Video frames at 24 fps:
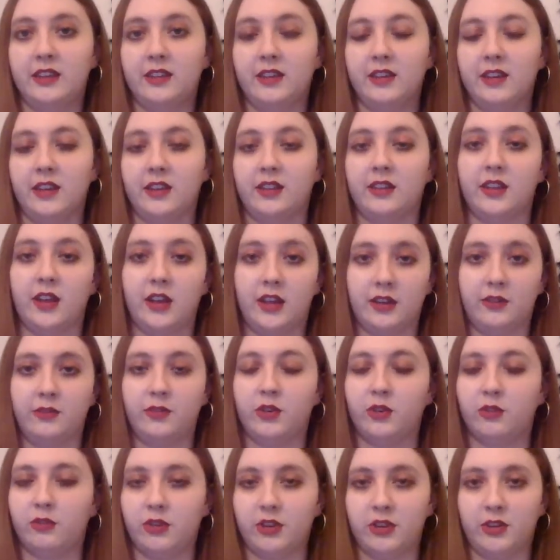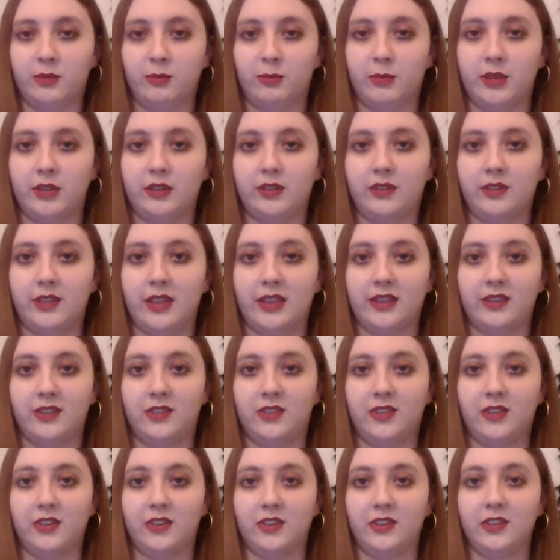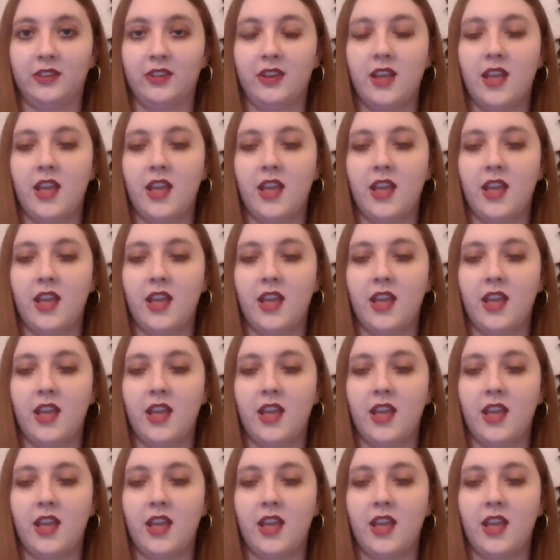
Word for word: I got it for Christmas last year,